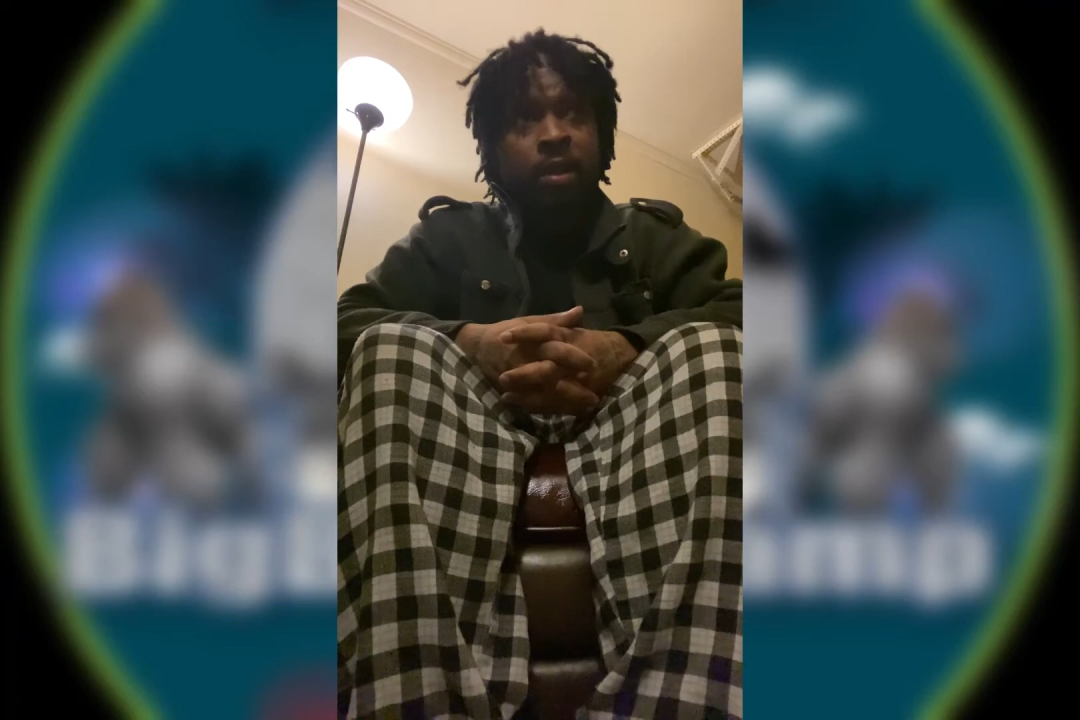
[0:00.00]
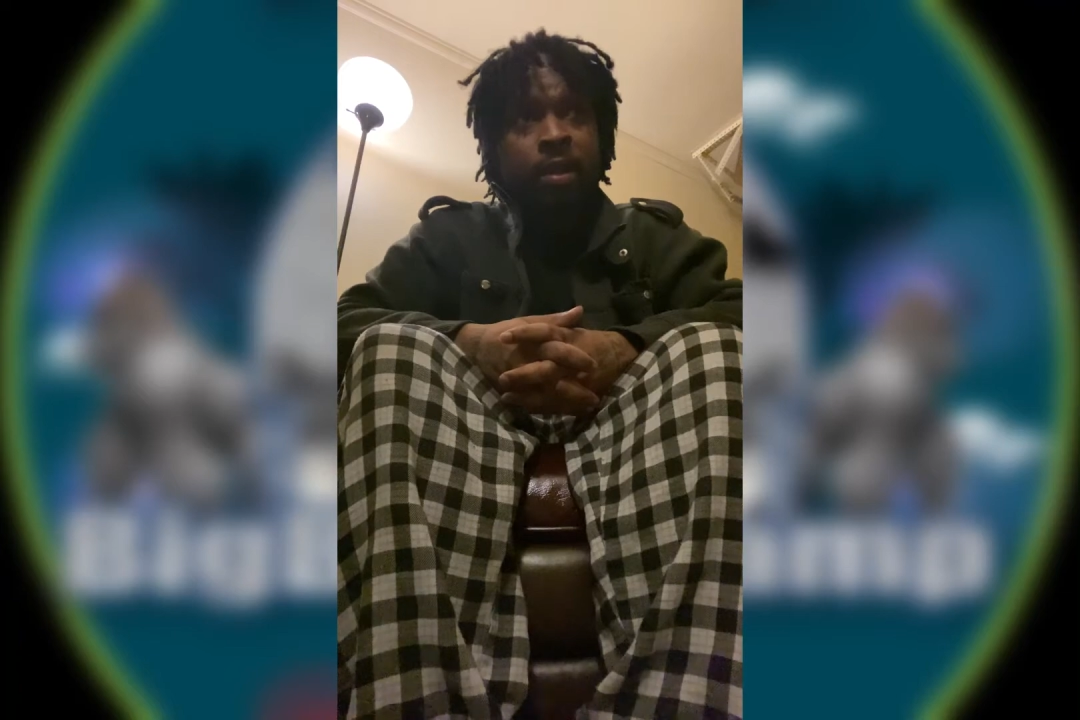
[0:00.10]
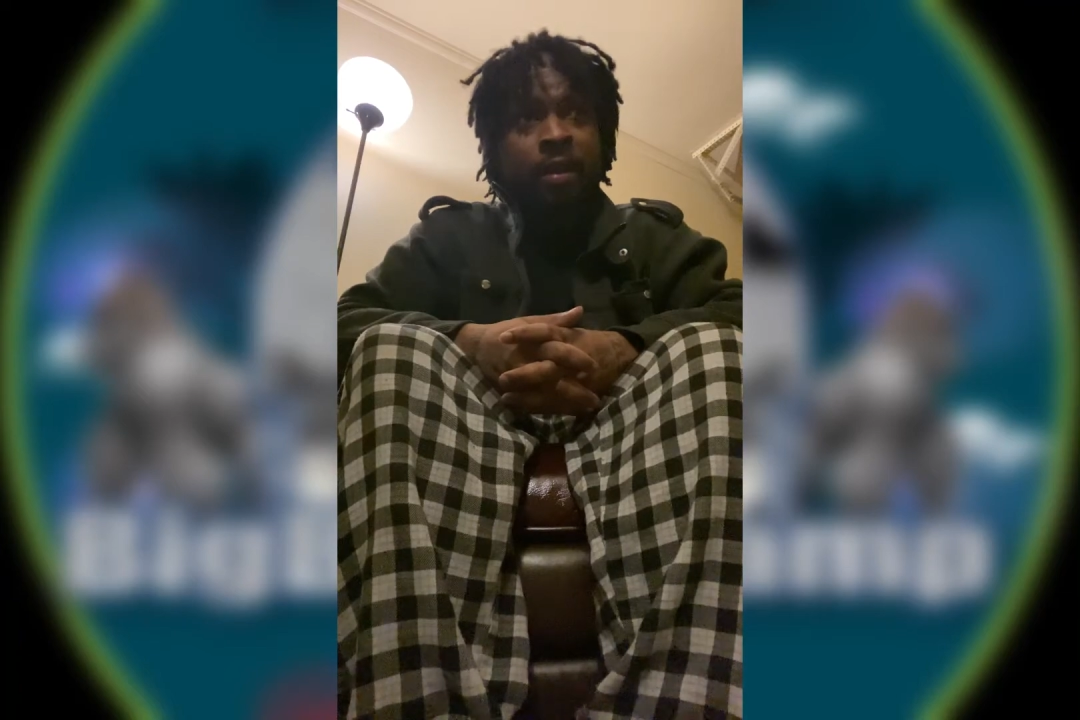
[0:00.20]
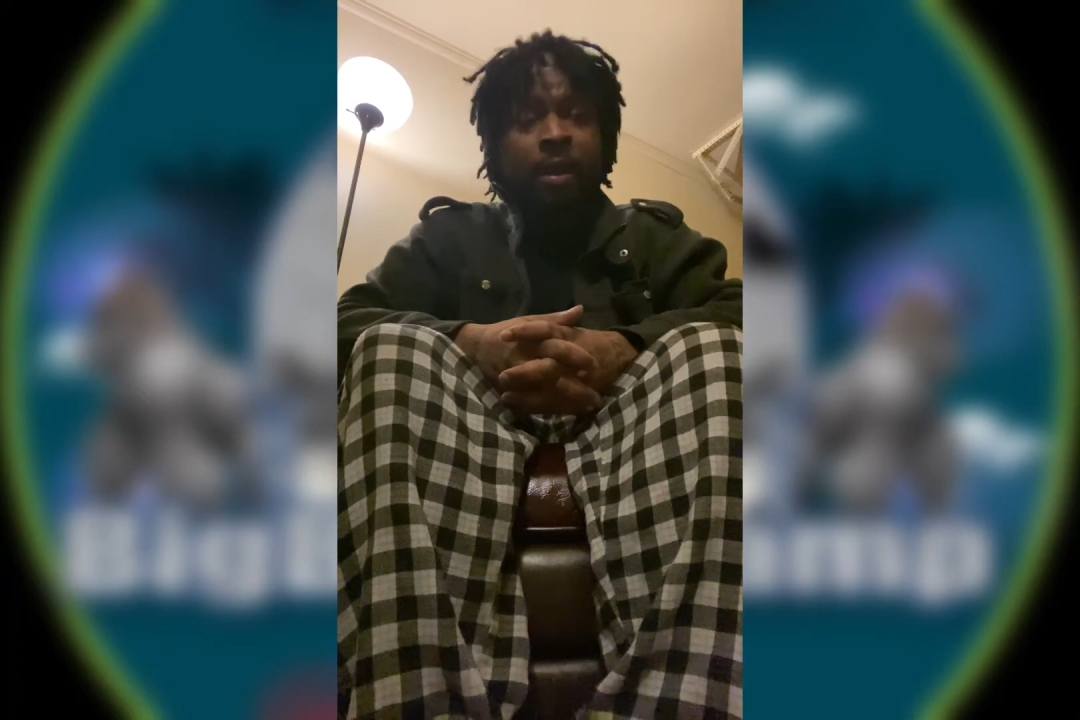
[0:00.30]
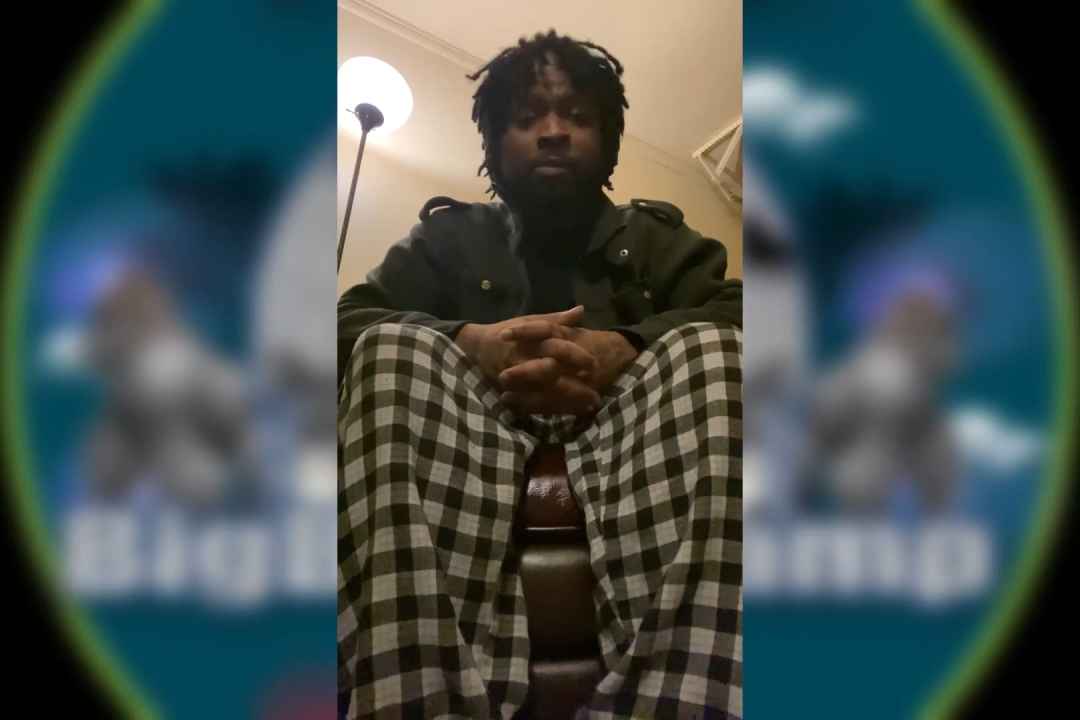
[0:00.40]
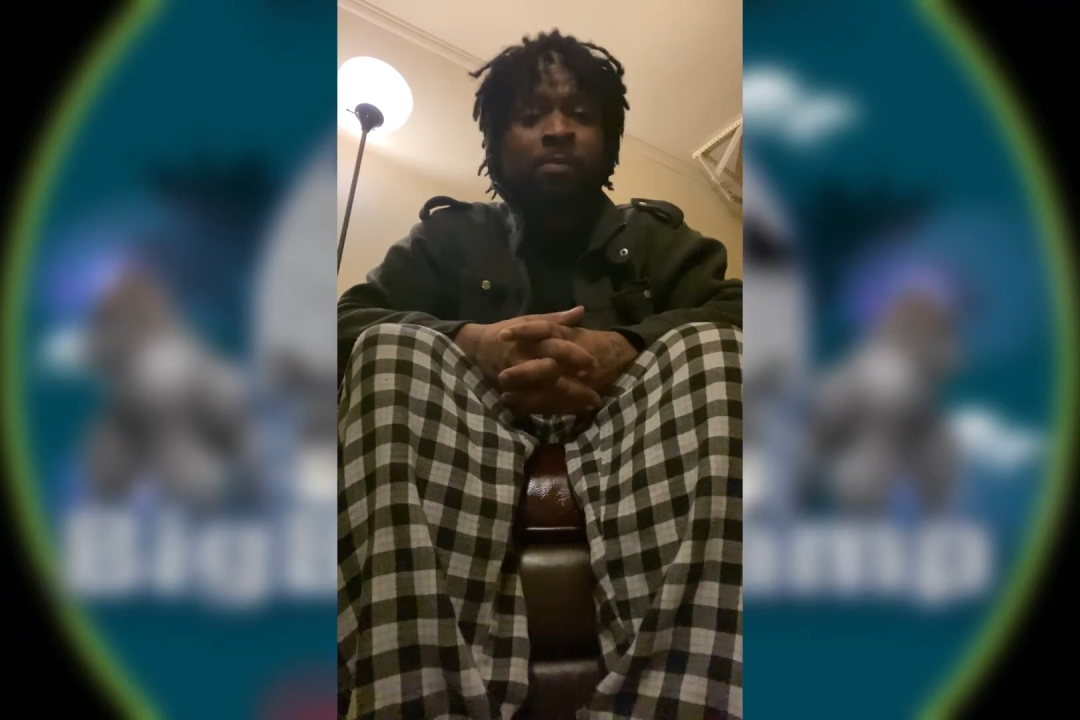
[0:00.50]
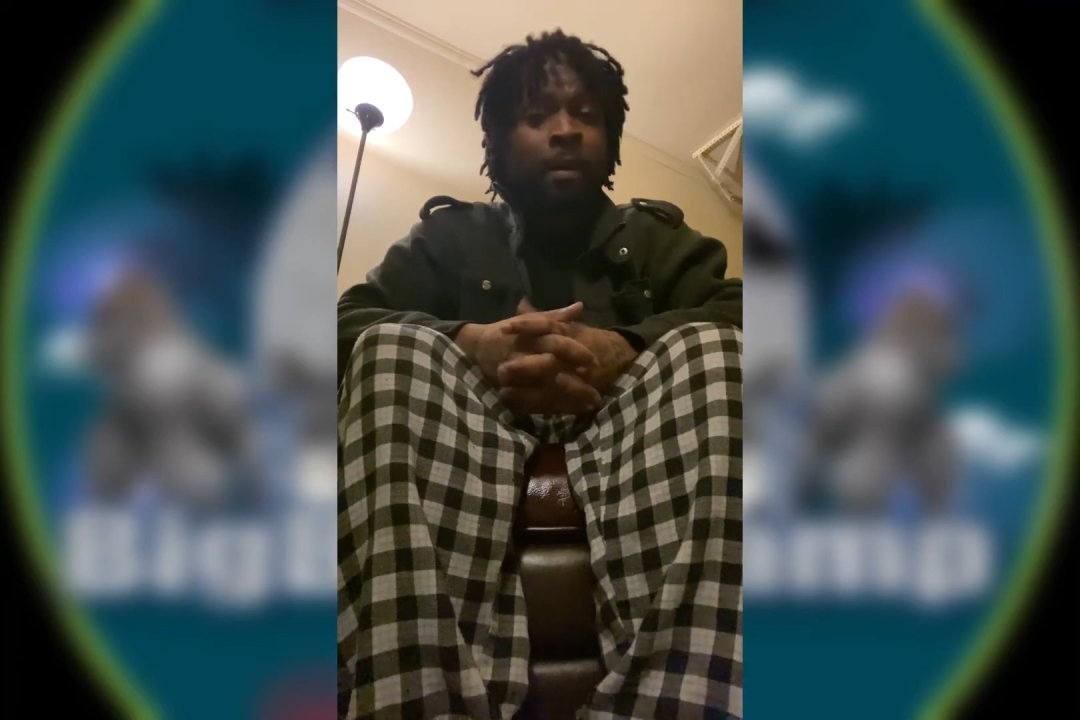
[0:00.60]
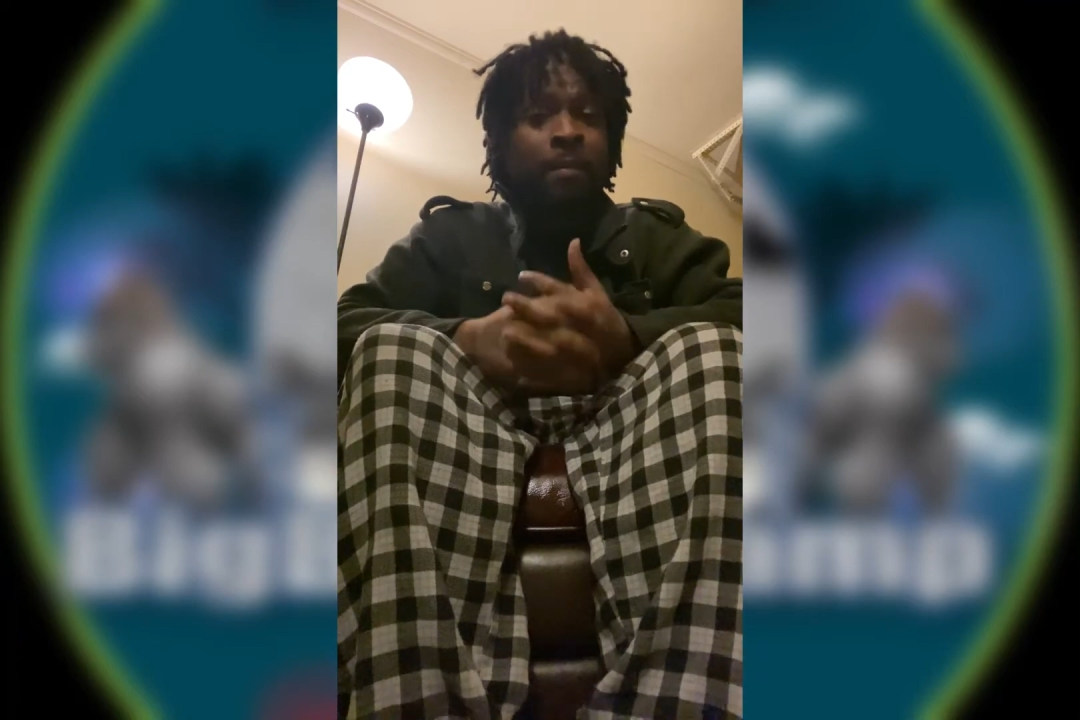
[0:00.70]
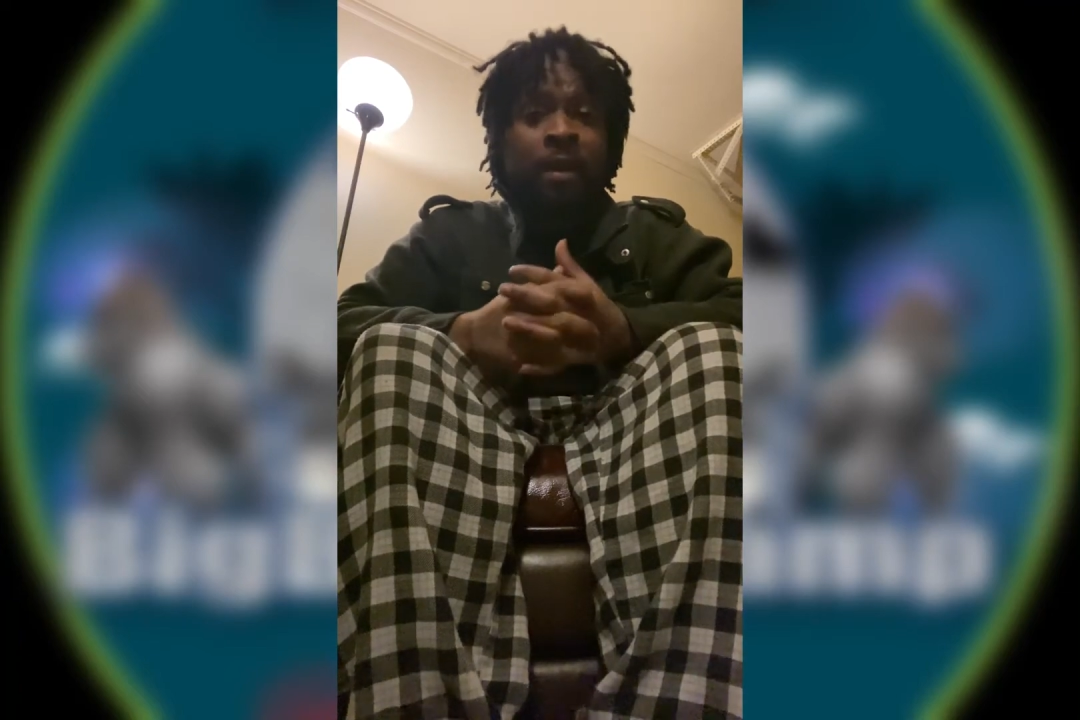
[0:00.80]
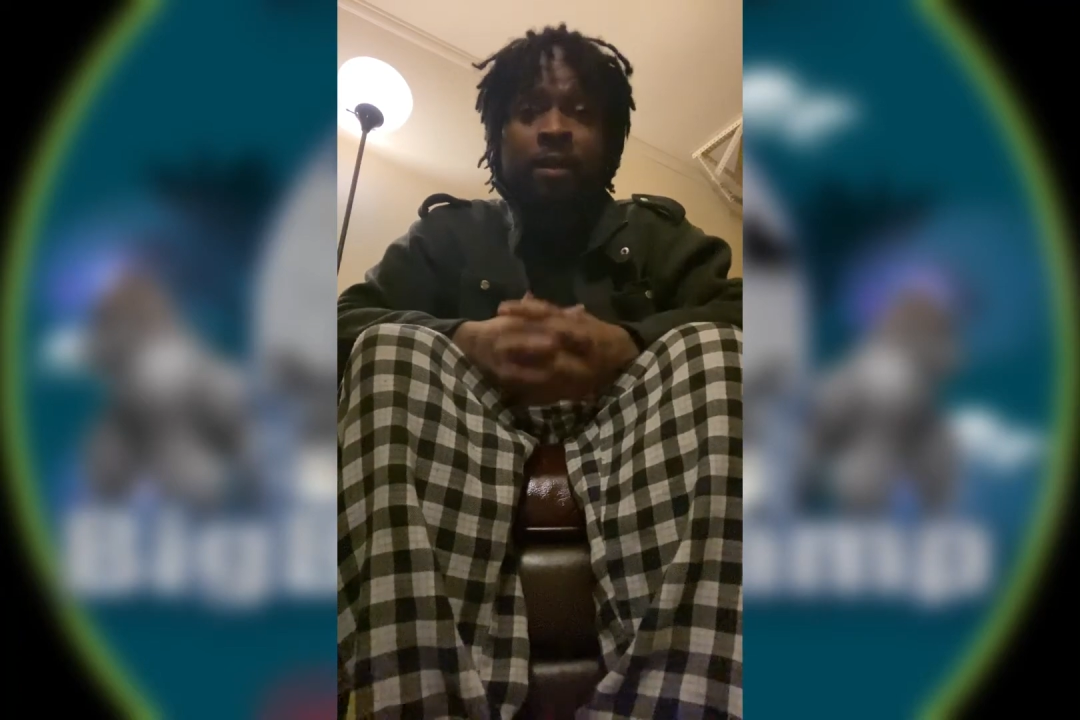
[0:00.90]
that was my
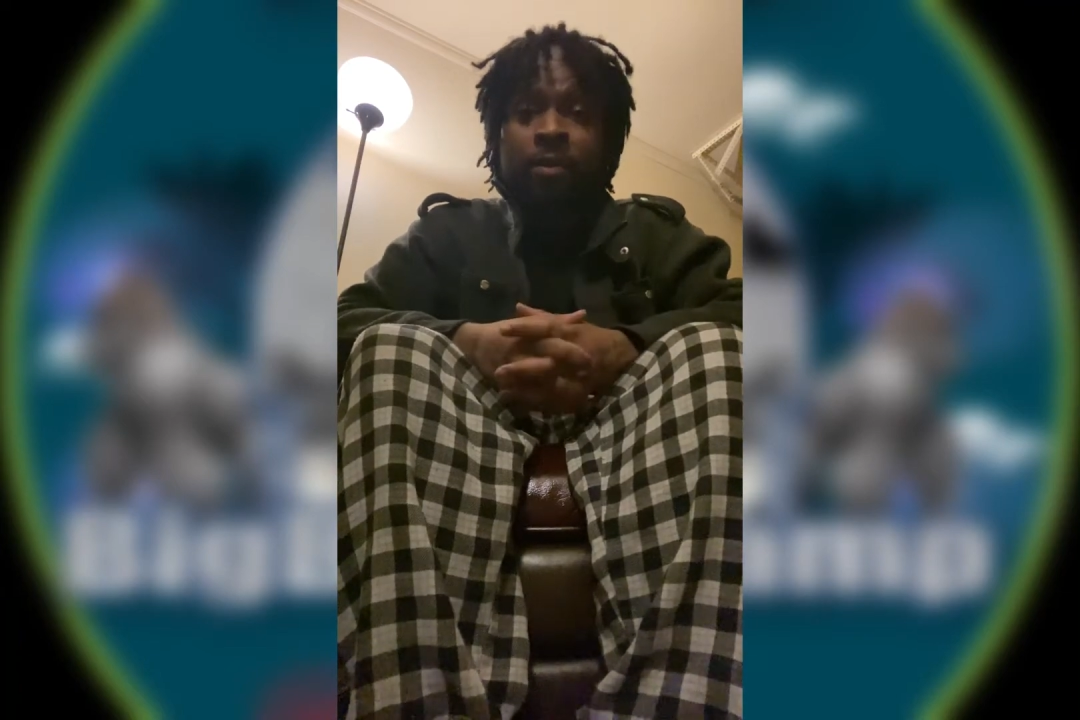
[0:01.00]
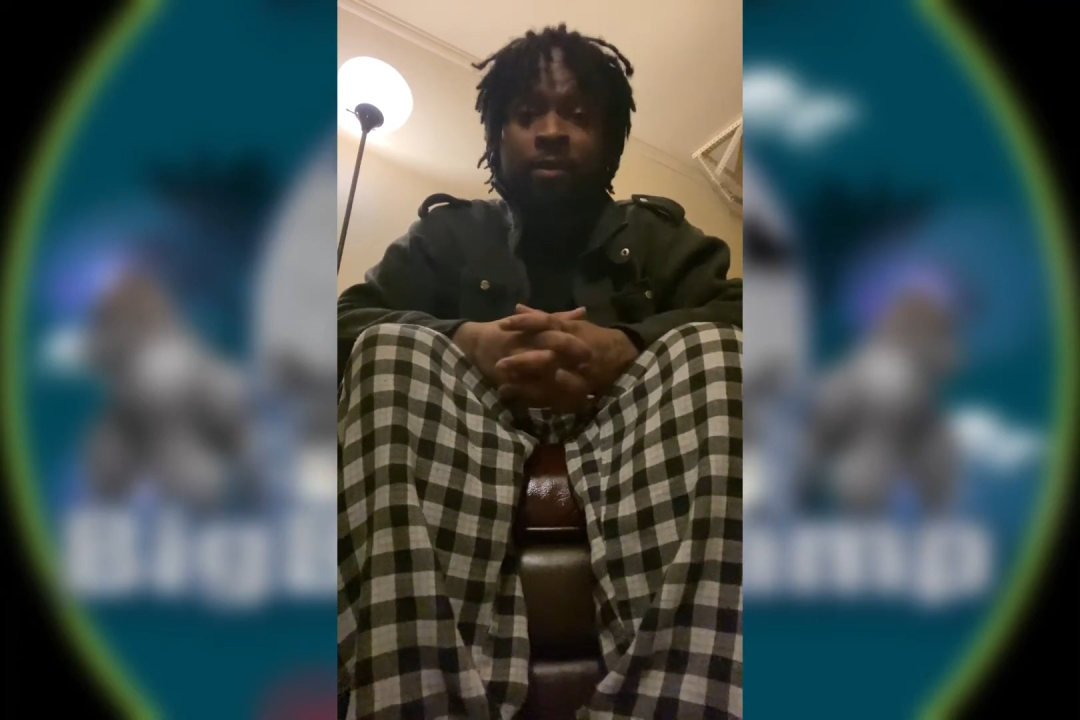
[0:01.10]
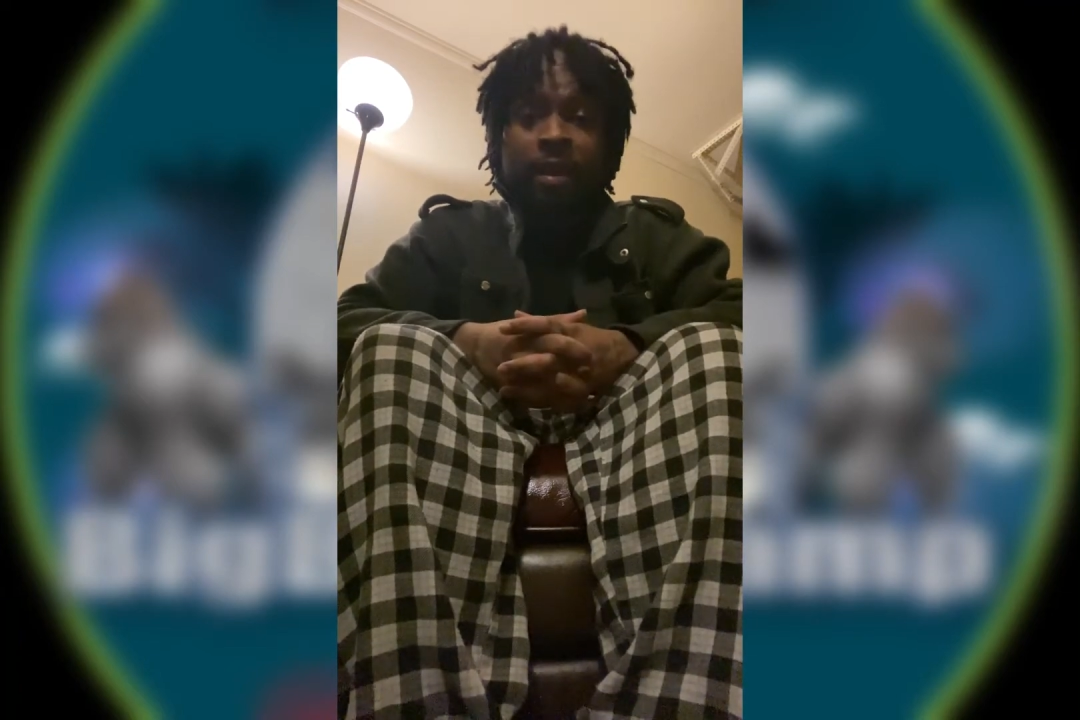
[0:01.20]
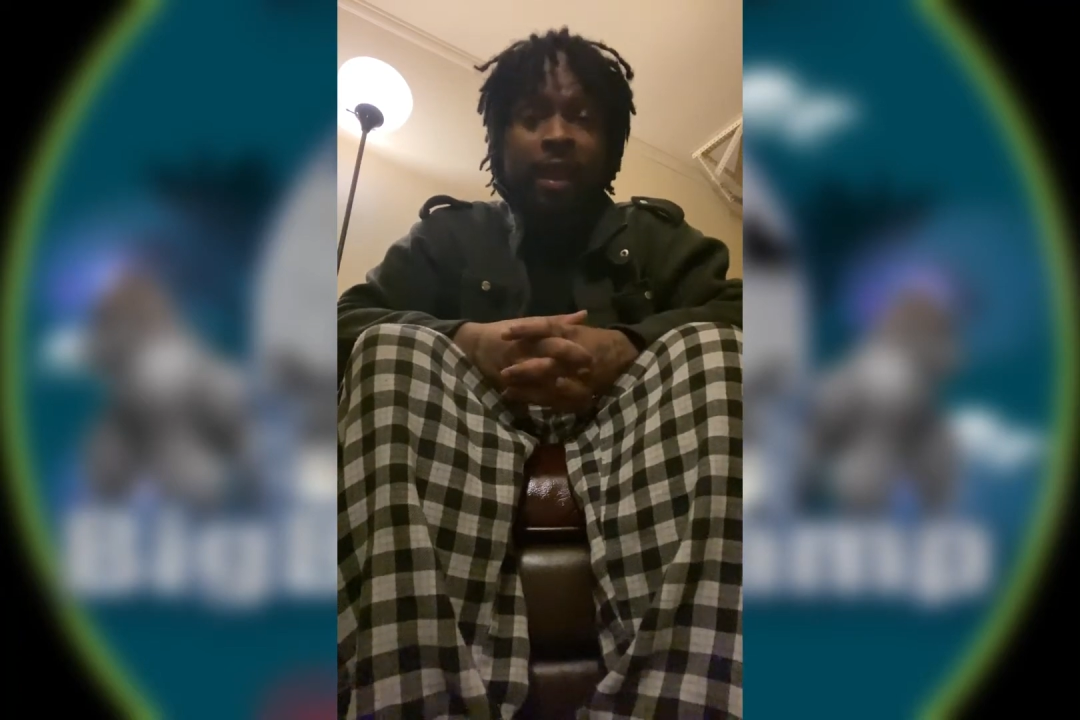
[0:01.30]
male.